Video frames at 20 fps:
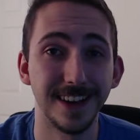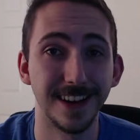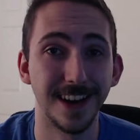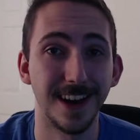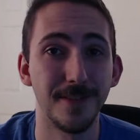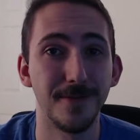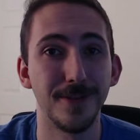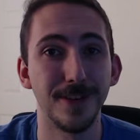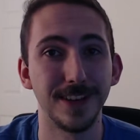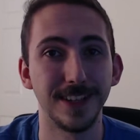and
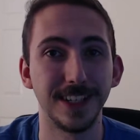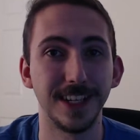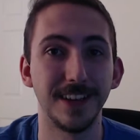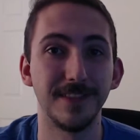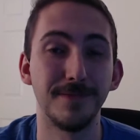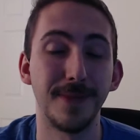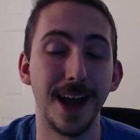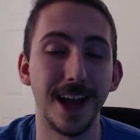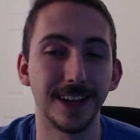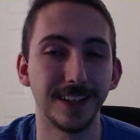I wanted to
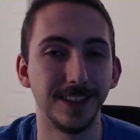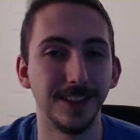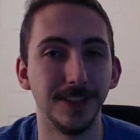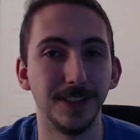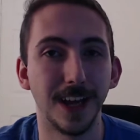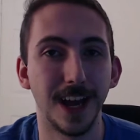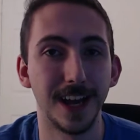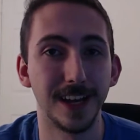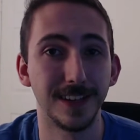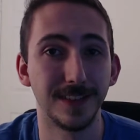give back to you
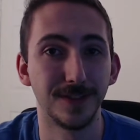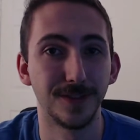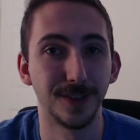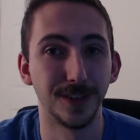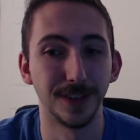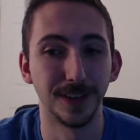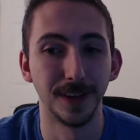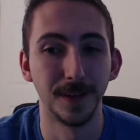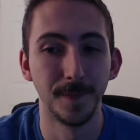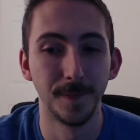guys
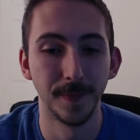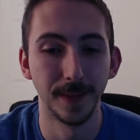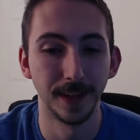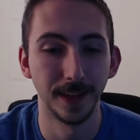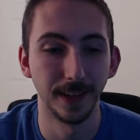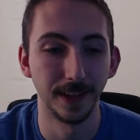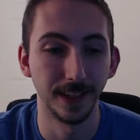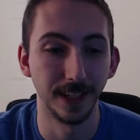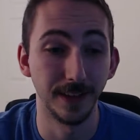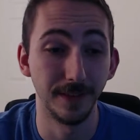for
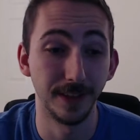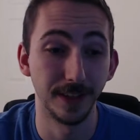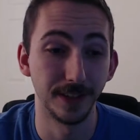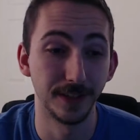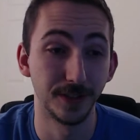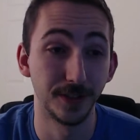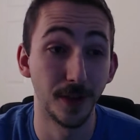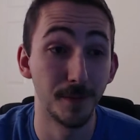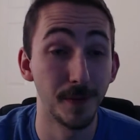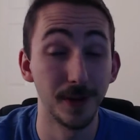giving
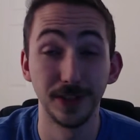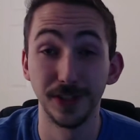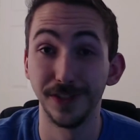so much of